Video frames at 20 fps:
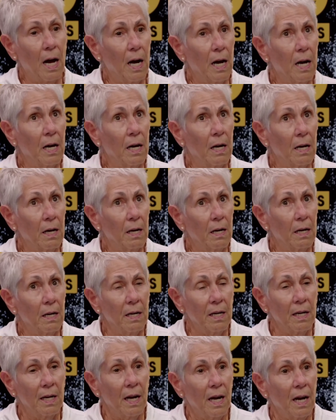uh,
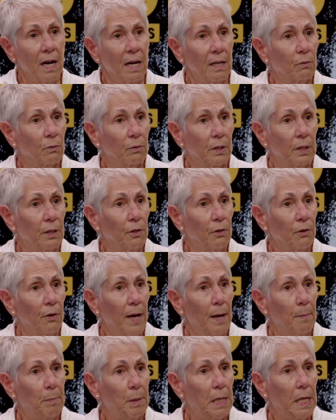I don't think you're
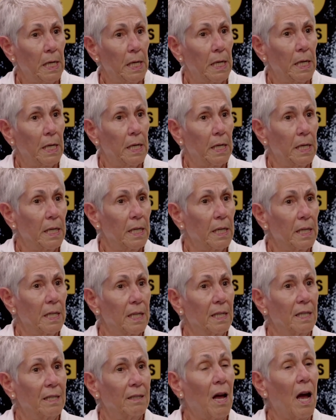happy. yeah.
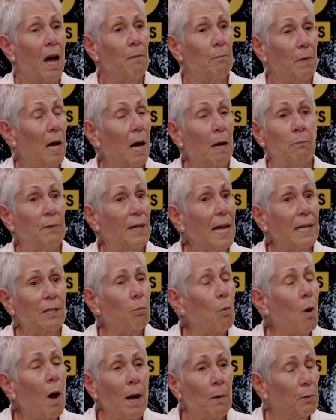no, I, I that's
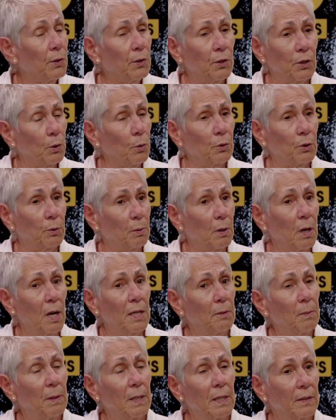why I wasn't so
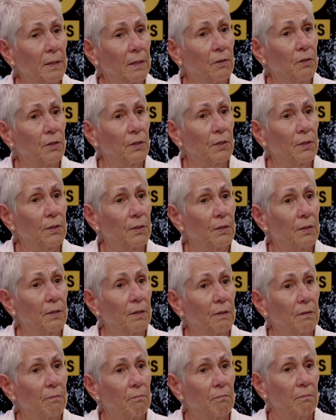surprised because I just
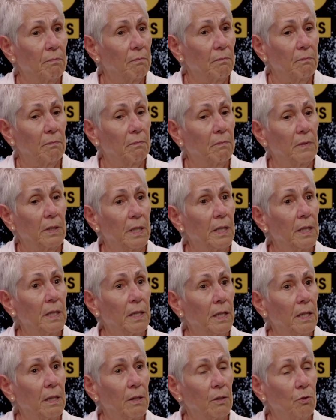didn't
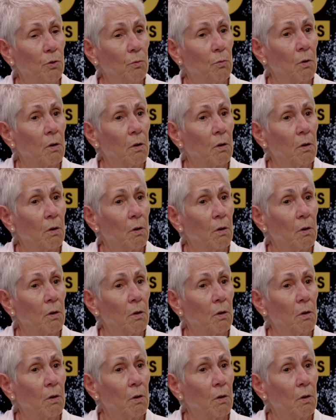think that you were